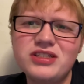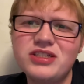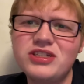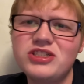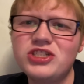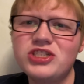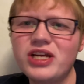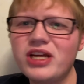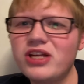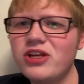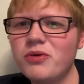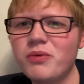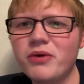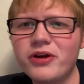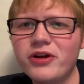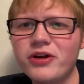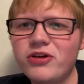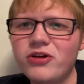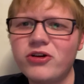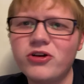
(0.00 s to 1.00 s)
a
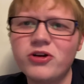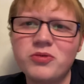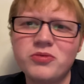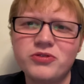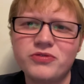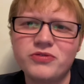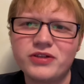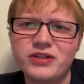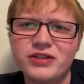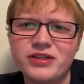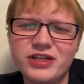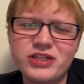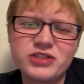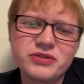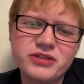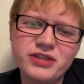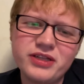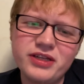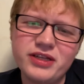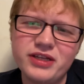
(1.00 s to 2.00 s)
January horror movie.
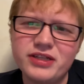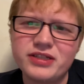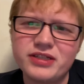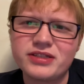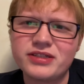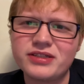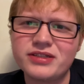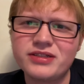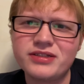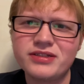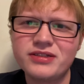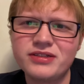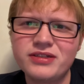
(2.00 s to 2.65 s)
That's what it is.